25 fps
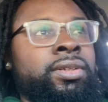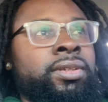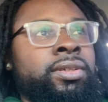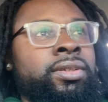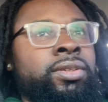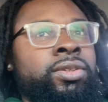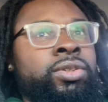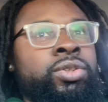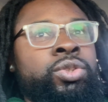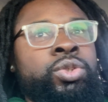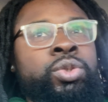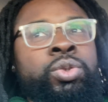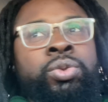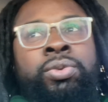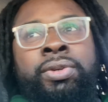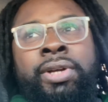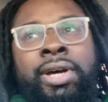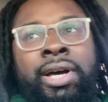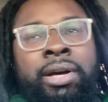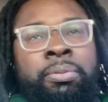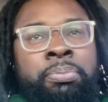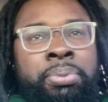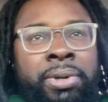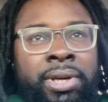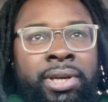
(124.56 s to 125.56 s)
You
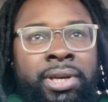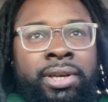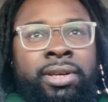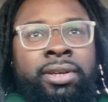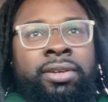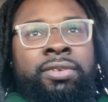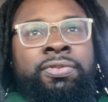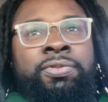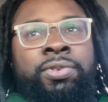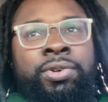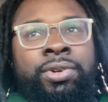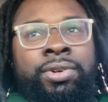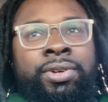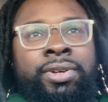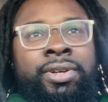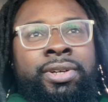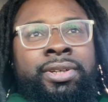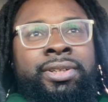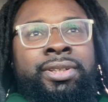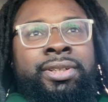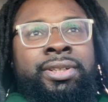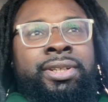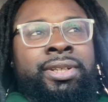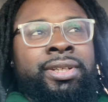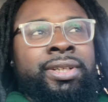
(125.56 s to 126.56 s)
not paying for
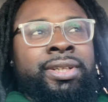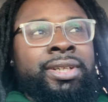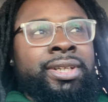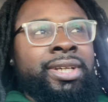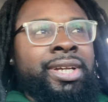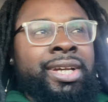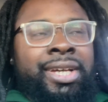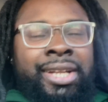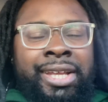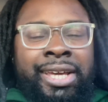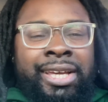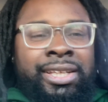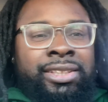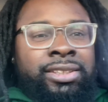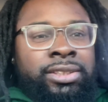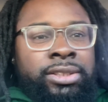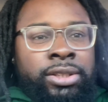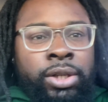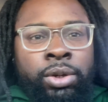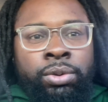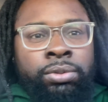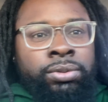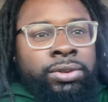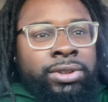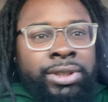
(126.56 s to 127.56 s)
it. It ain't
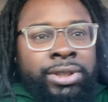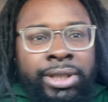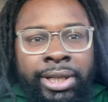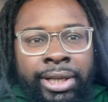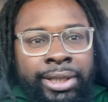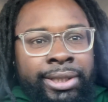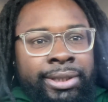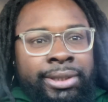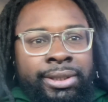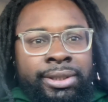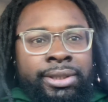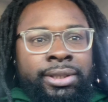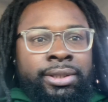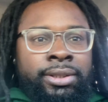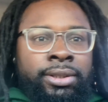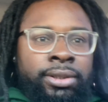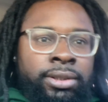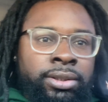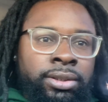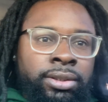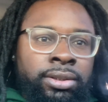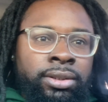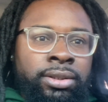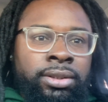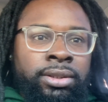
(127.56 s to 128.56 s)
Joe jelly.
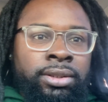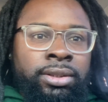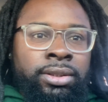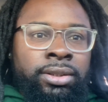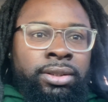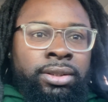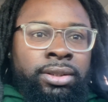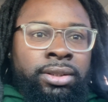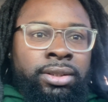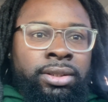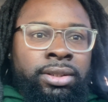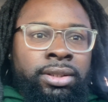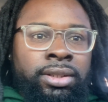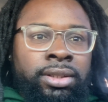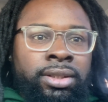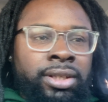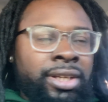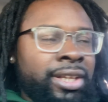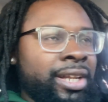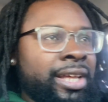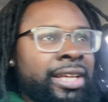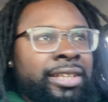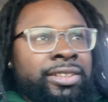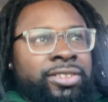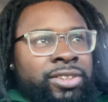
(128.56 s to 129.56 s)

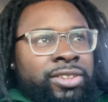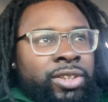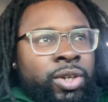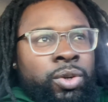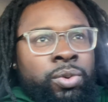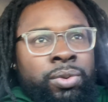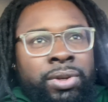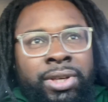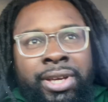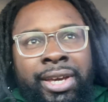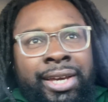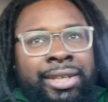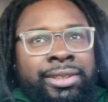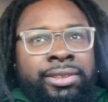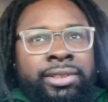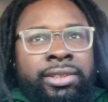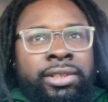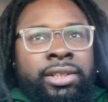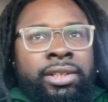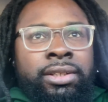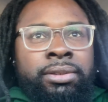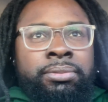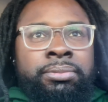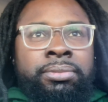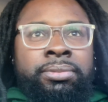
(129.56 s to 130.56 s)
It ain't Joe
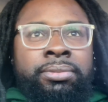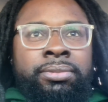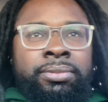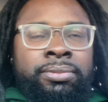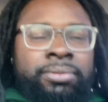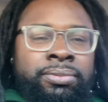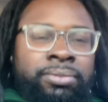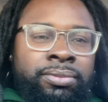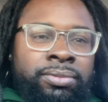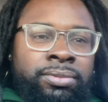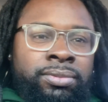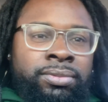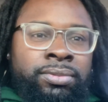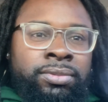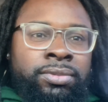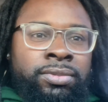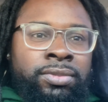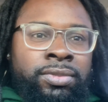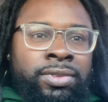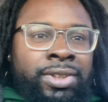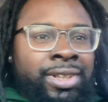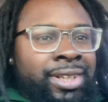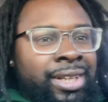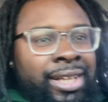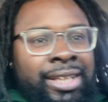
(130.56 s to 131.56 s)
ketchup.
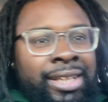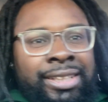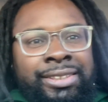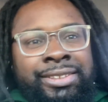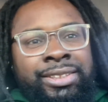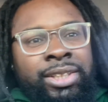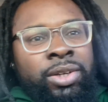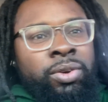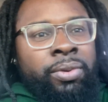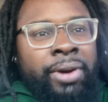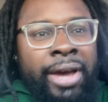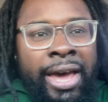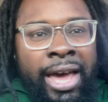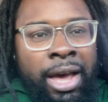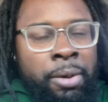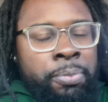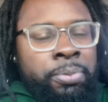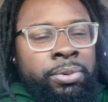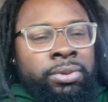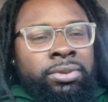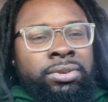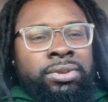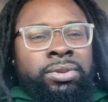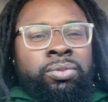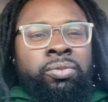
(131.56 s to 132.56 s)
It ain't Joe
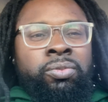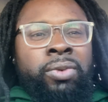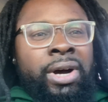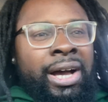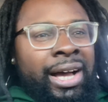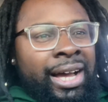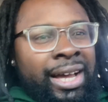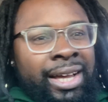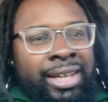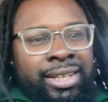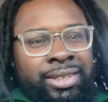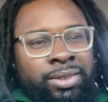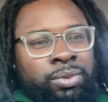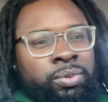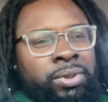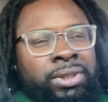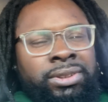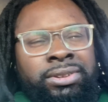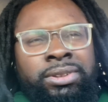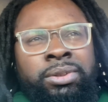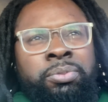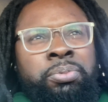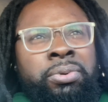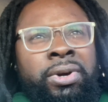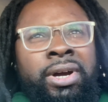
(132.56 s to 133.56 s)
apples. Why? What's
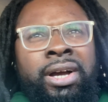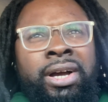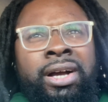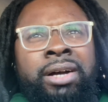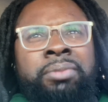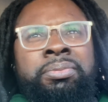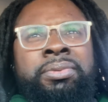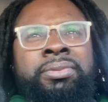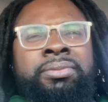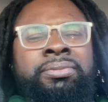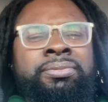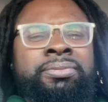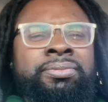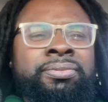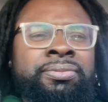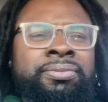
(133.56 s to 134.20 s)
the problem?